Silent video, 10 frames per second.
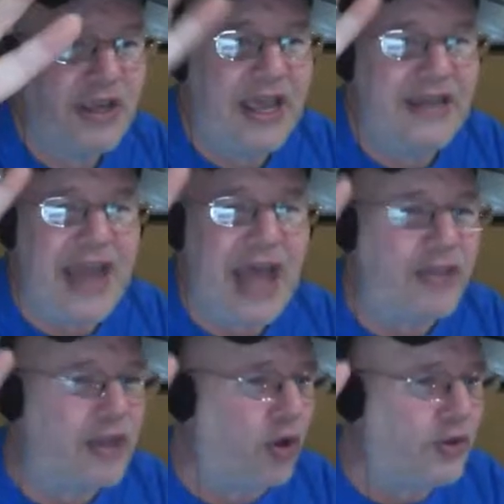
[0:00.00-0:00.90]
and now
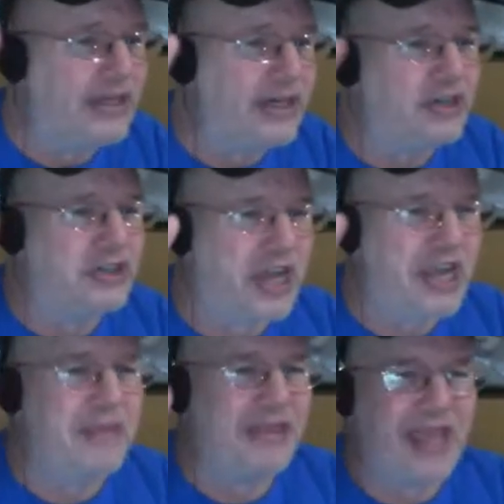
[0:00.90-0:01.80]
the only
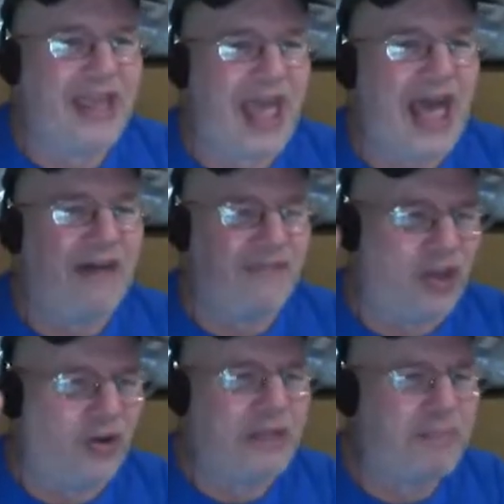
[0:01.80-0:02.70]
entertainment they have,
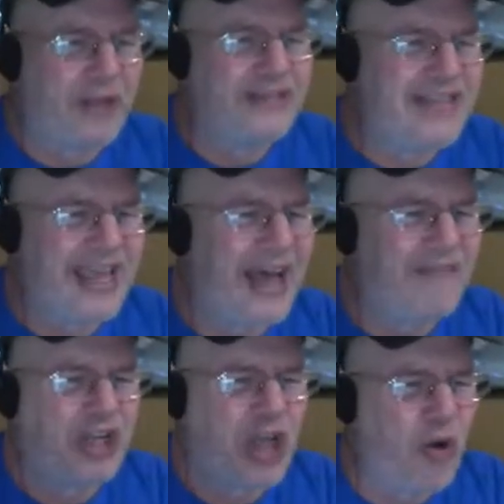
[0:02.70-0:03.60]
the only place they
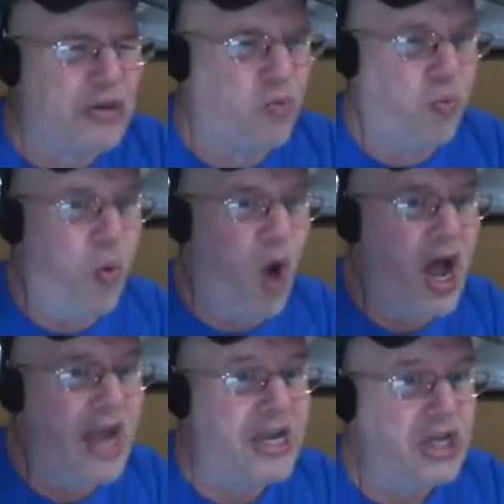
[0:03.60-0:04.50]
have to go is
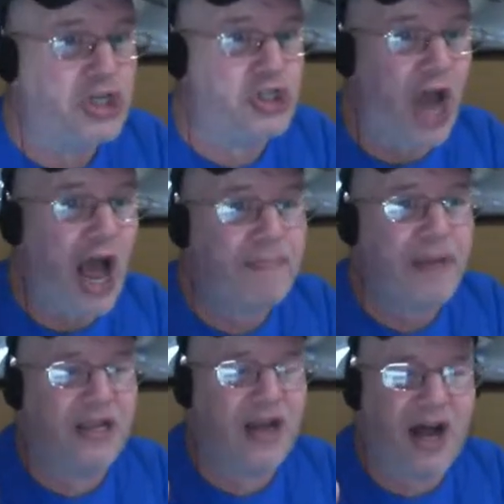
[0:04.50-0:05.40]
one
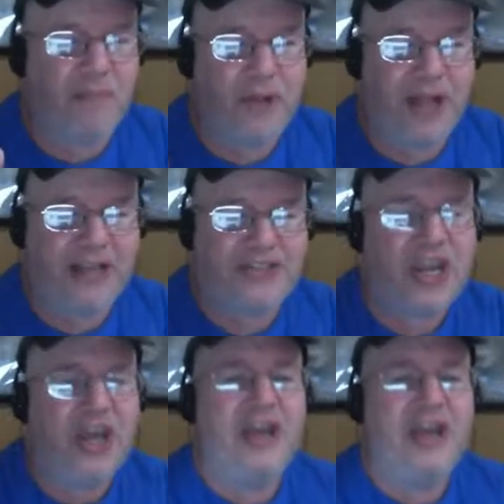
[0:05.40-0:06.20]
shopping complex.